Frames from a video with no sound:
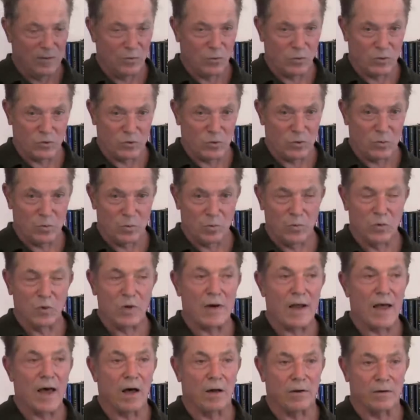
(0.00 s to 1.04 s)
What you put
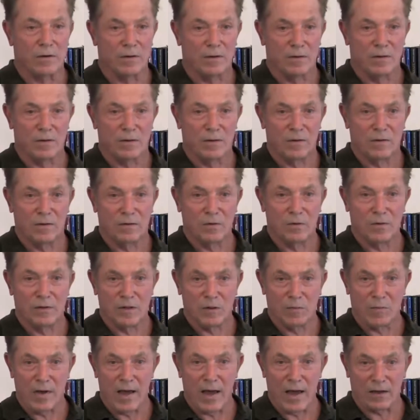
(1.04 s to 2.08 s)
out, you
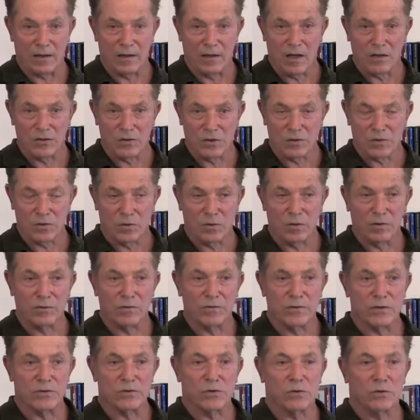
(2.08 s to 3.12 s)
get back, not just on a
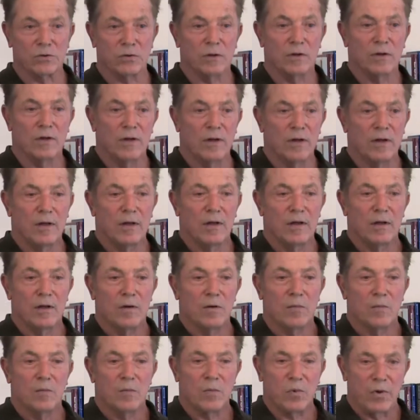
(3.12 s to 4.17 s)
physical
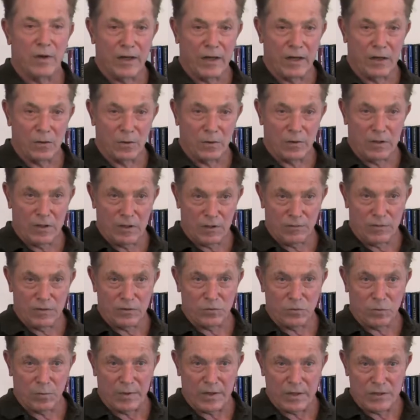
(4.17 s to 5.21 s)
plane on an
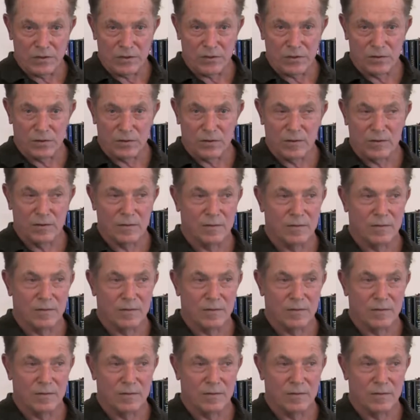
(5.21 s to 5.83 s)
individual basis,